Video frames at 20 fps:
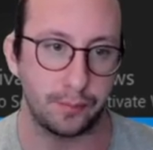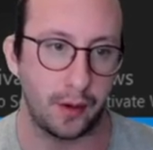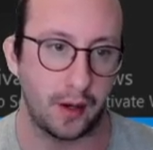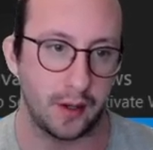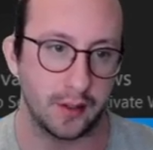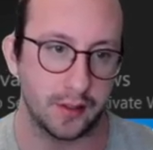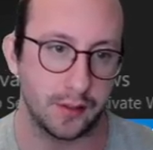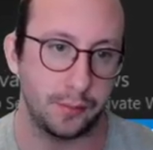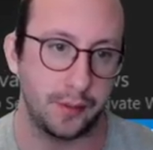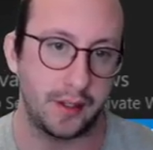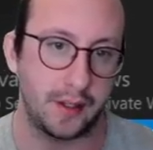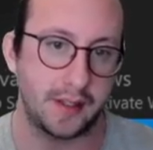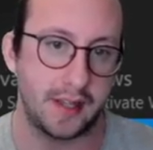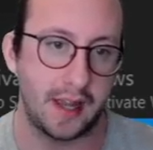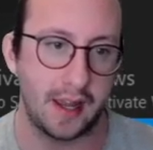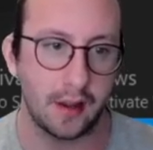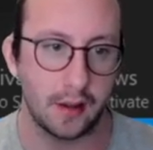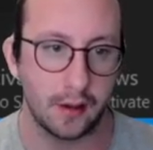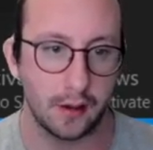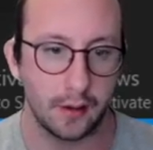possibly
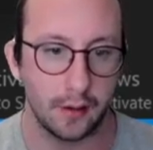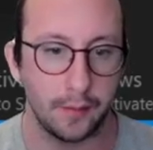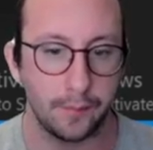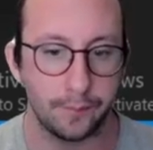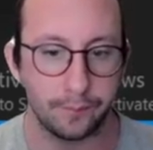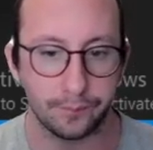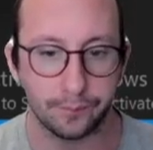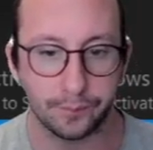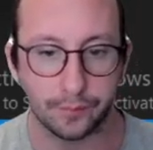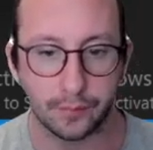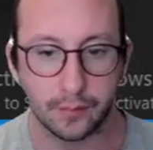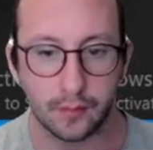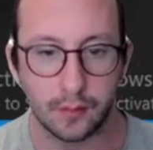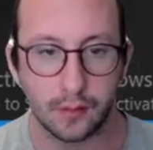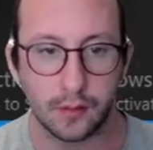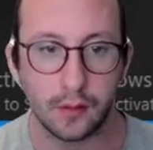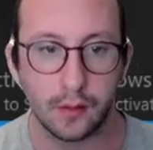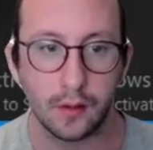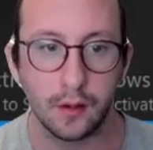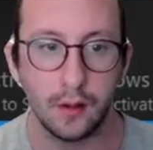take.
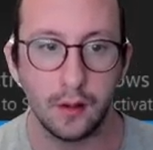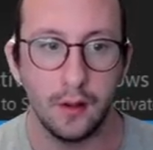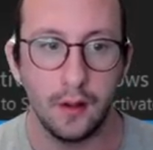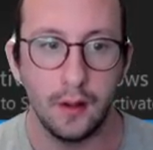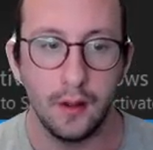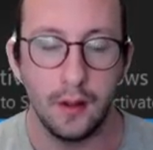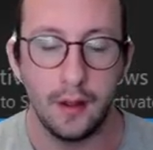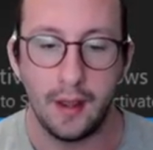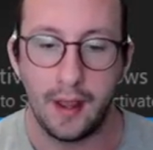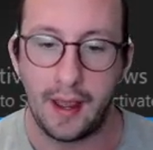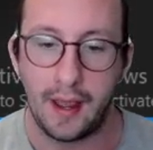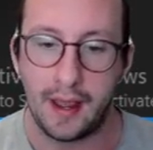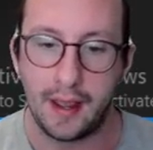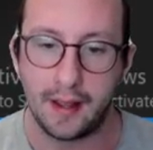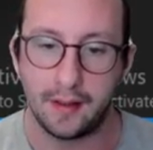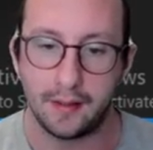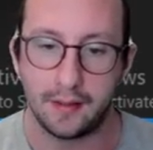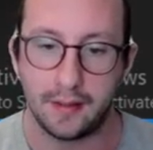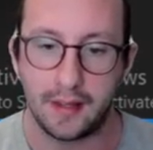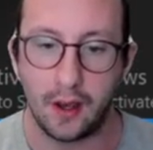
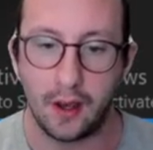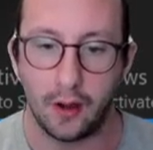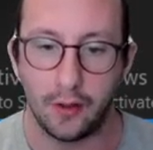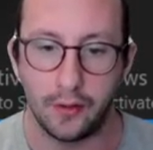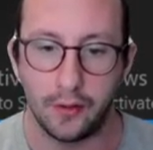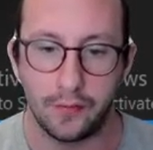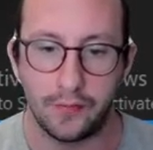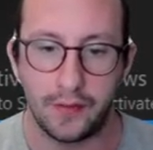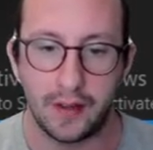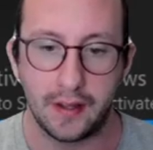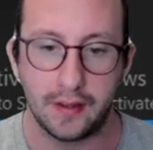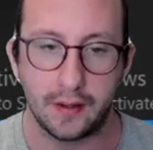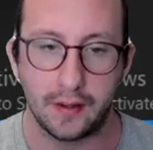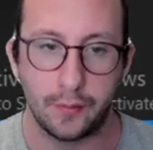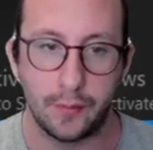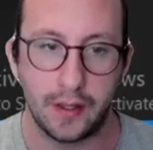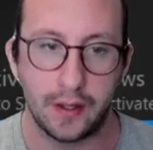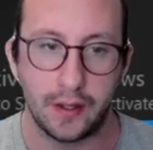And the other thing that we